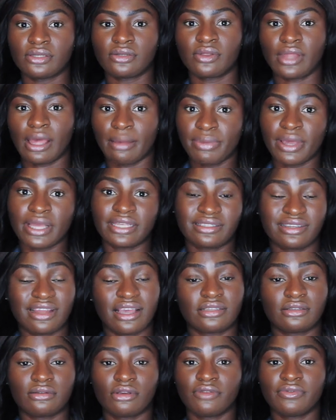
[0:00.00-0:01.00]
so that person
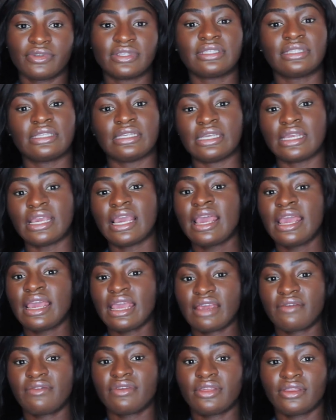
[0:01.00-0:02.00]
has to oversee
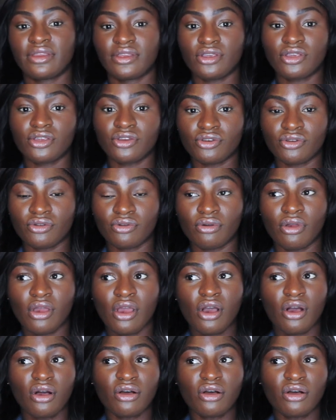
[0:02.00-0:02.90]
everything that you can do.